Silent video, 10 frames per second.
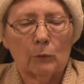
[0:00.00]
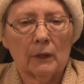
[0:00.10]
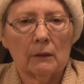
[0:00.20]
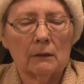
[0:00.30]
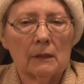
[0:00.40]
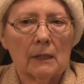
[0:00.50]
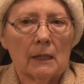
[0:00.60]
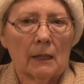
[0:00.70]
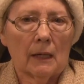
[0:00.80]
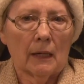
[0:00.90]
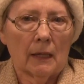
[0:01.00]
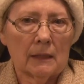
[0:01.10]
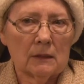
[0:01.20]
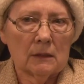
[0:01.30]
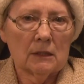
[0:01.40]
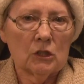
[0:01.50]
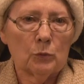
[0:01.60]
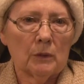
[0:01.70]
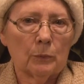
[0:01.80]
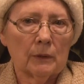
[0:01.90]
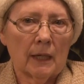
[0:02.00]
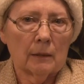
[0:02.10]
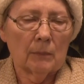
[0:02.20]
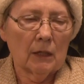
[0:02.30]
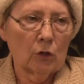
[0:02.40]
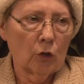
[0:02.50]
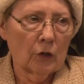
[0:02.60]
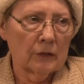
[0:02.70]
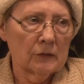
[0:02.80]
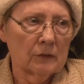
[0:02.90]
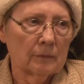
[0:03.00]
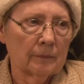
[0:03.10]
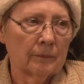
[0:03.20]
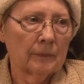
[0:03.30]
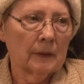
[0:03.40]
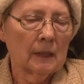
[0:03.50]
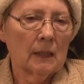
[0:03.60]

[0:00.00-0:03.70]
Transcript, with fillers: Well, I did teach people how to make cards. Mm.